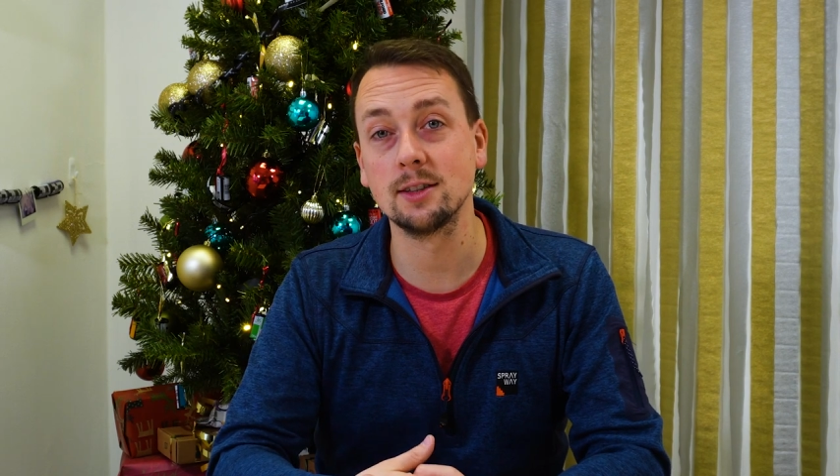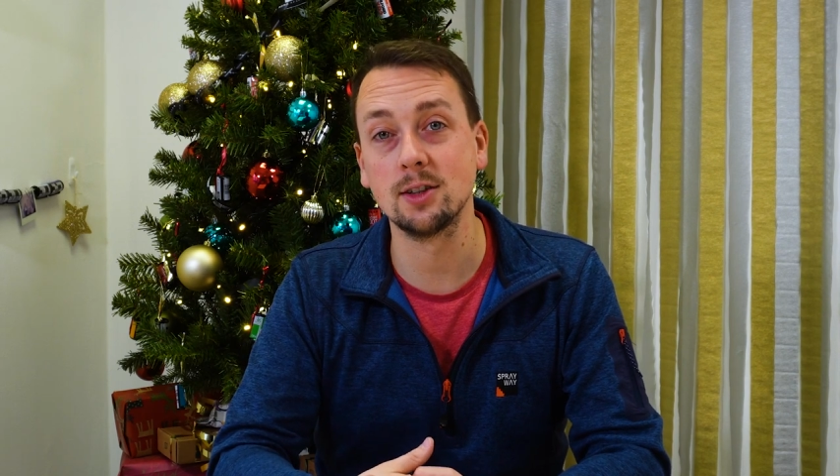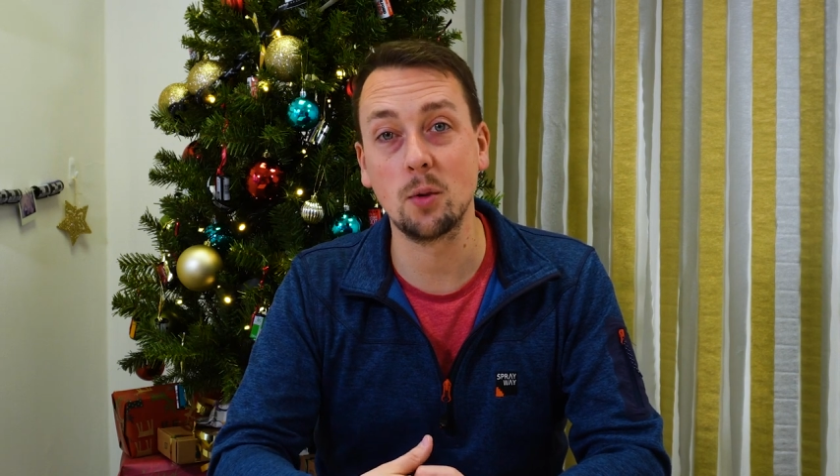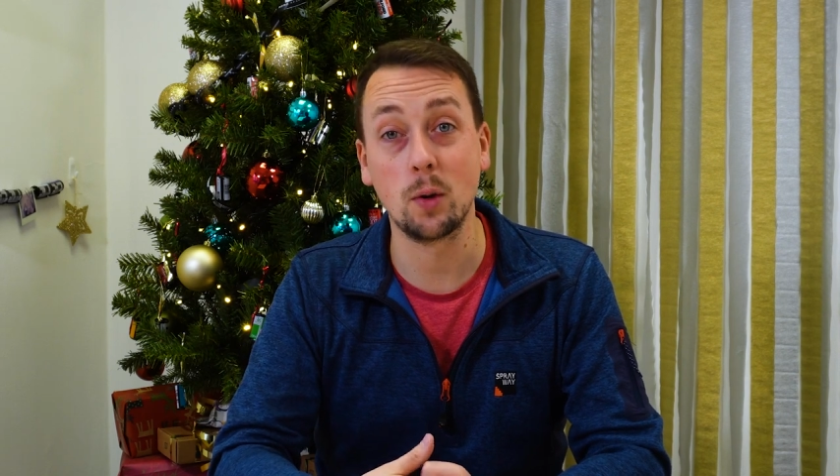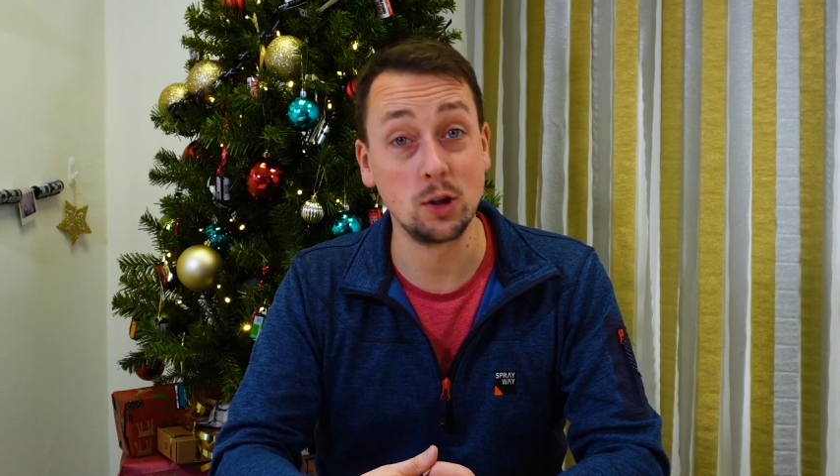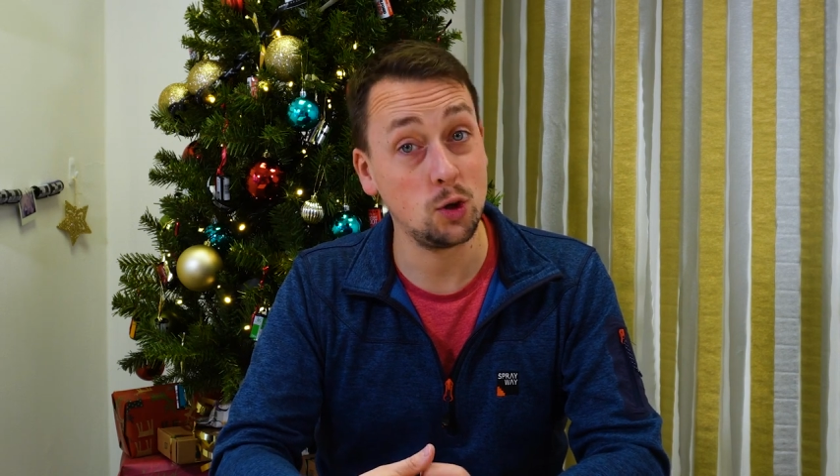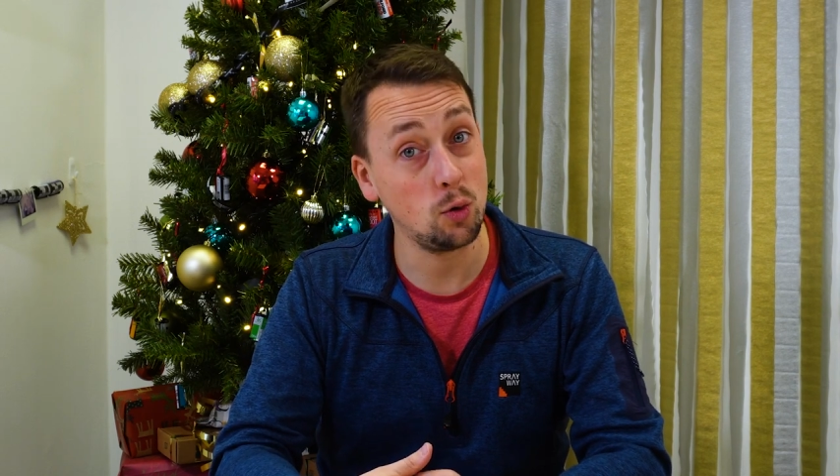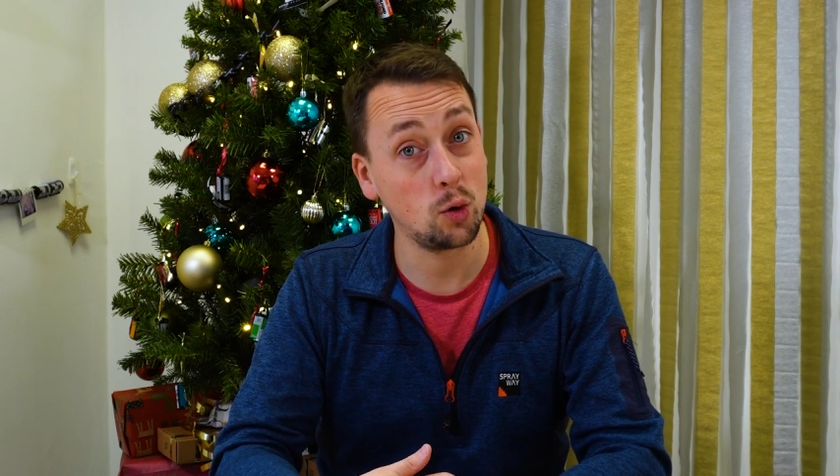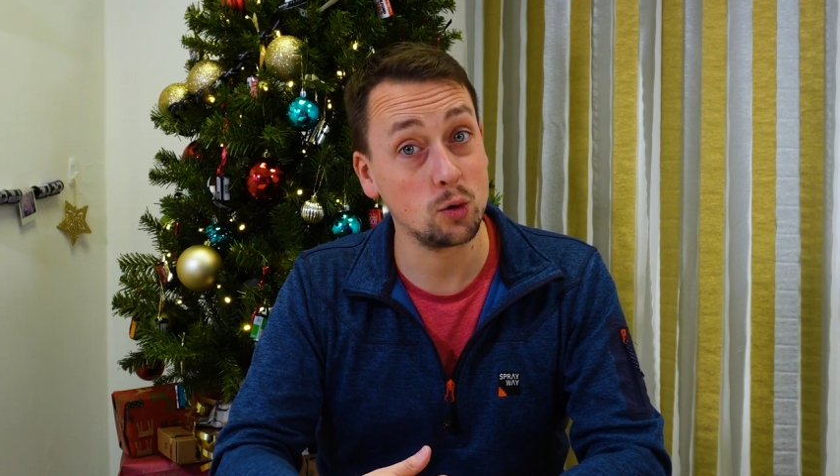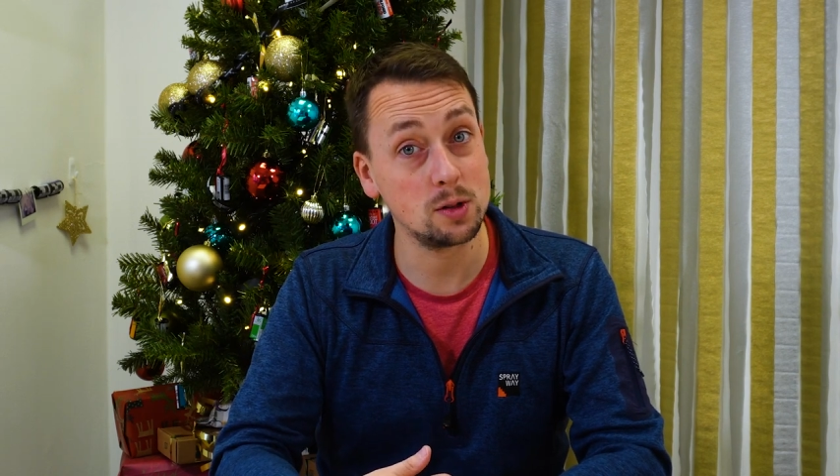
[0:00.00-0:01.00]
us know what
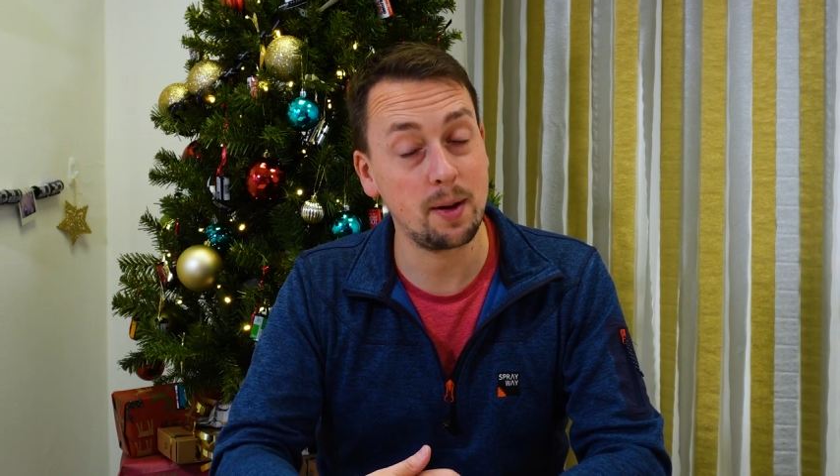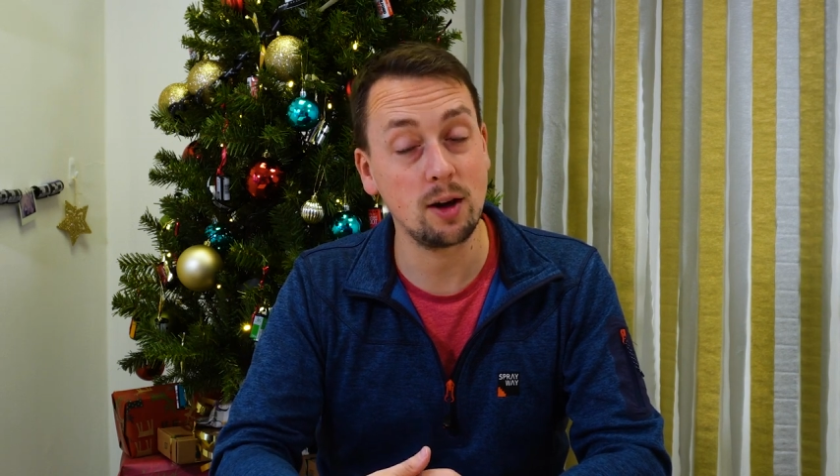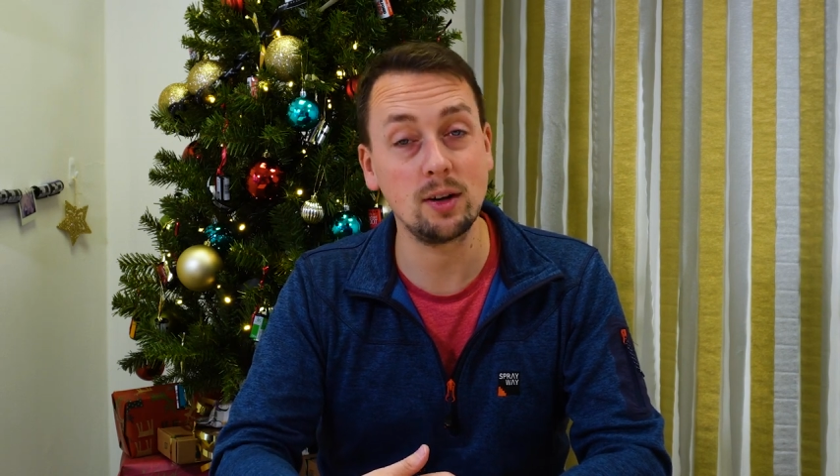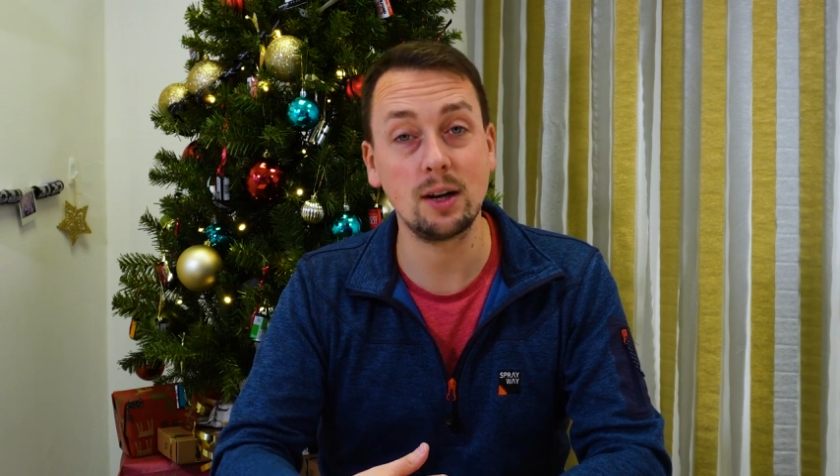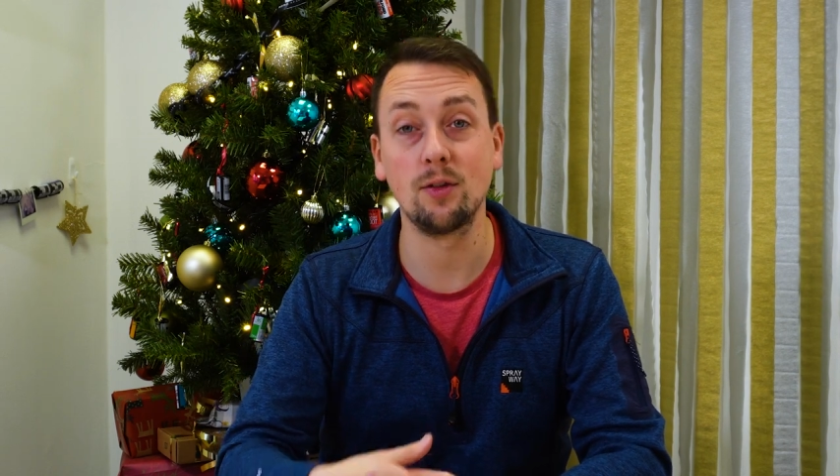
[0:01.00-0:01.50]
you thought about it.